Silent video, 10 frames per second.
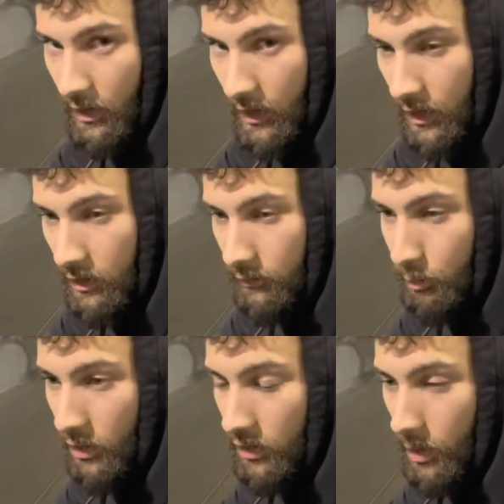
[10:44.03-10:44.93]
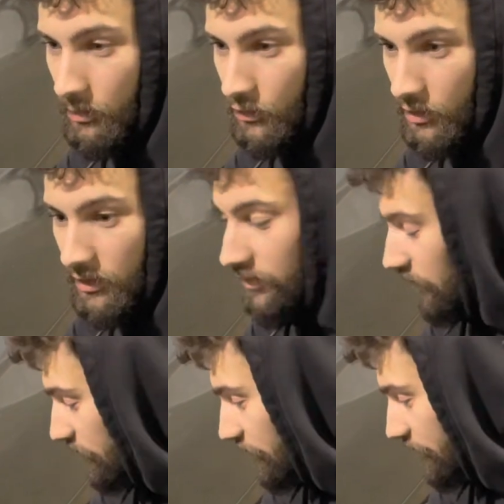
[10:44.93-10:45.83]
I have better opportunity
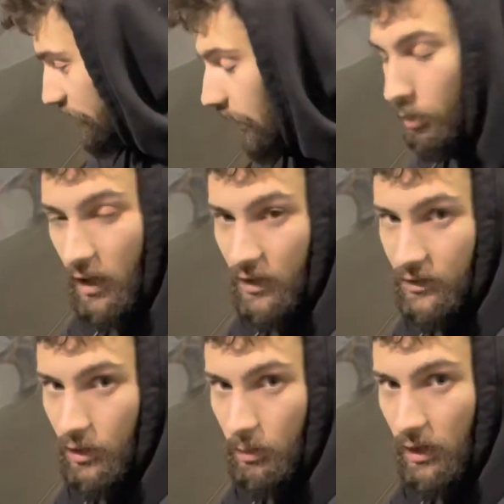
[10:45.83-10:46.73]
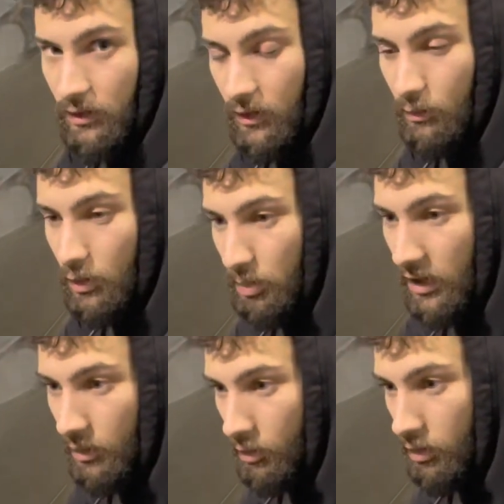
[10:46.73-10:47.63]
just to sandblast them and then repaint
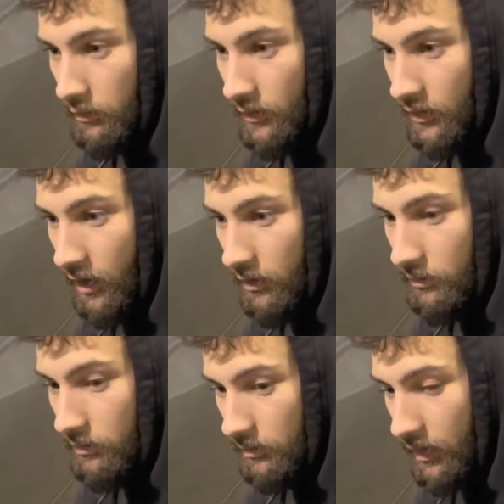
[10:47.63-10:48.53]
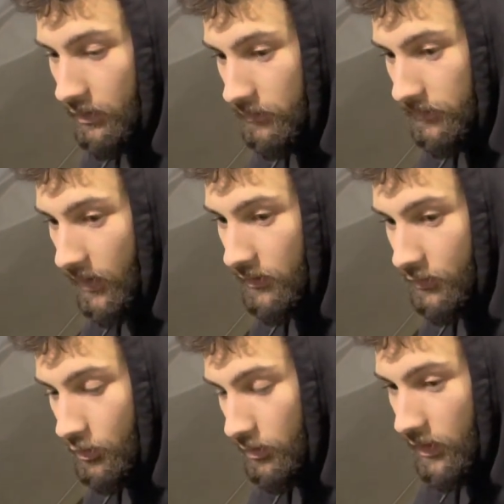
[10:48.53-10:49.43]
them all over again and then find the
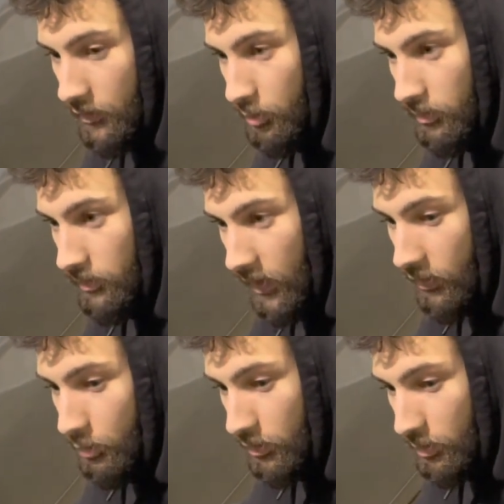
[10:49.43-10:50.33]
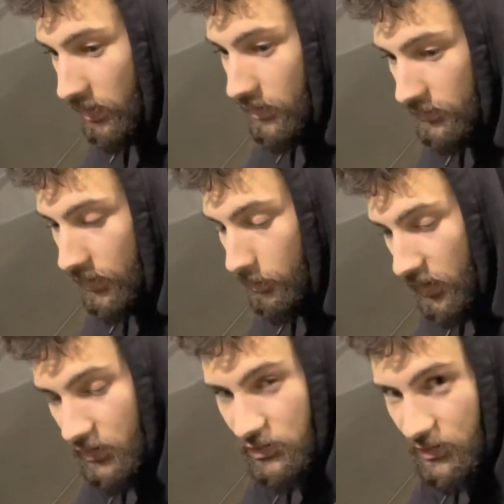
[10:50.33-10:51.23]
correct caliper paint that
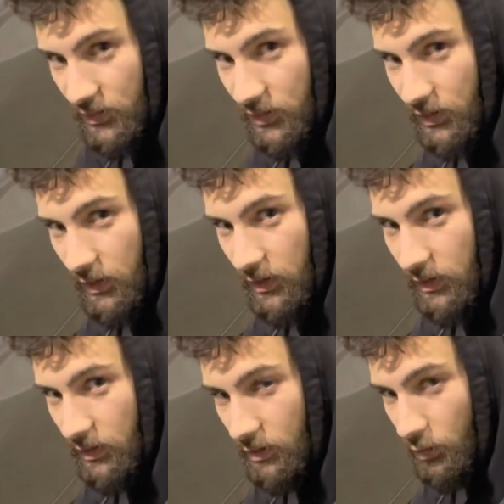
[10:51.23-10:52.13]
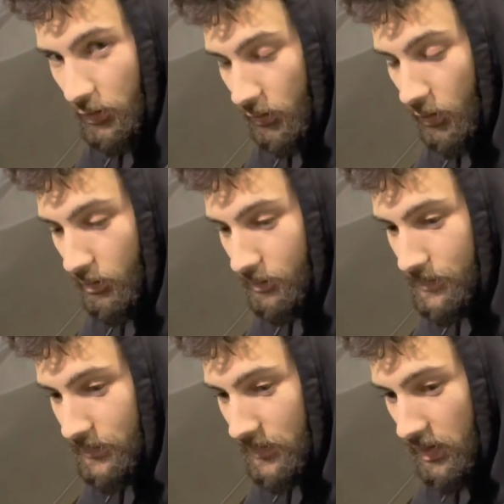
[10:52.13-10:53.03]
matches clear coat.
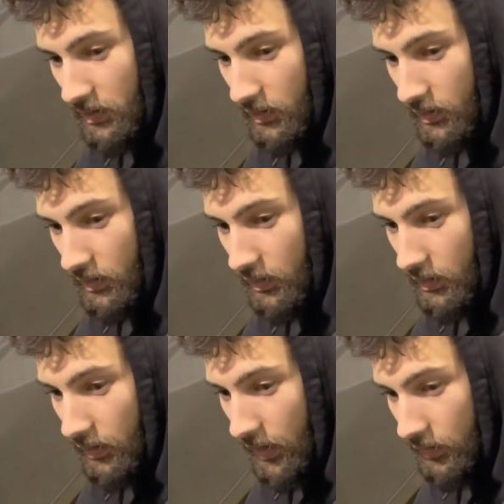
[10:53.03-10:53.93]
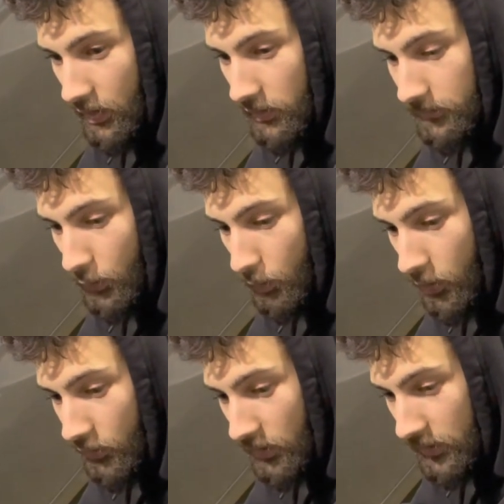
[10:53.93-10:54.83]
And then if you're
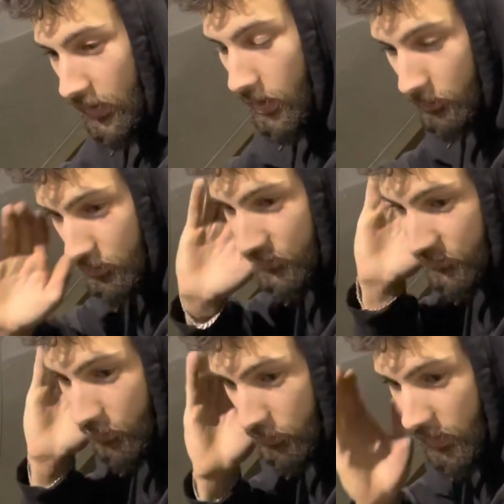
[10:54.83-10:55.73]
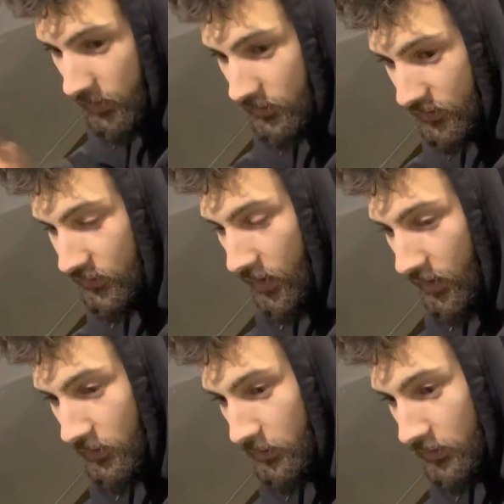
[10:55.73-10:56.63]
wondering, I'm still running the
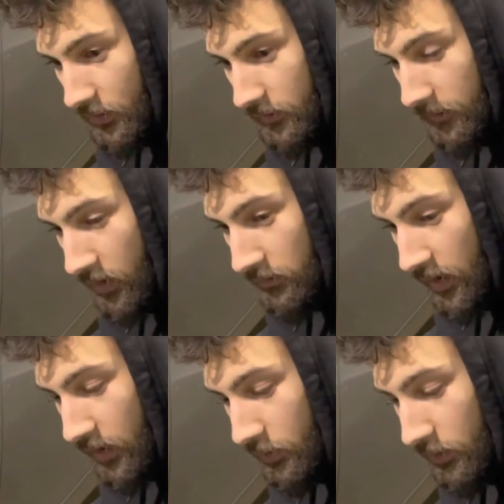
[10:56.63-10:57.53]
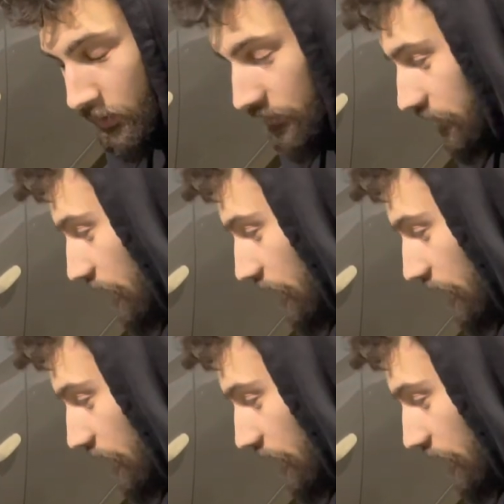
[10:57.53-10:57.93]
stock 335i wheels.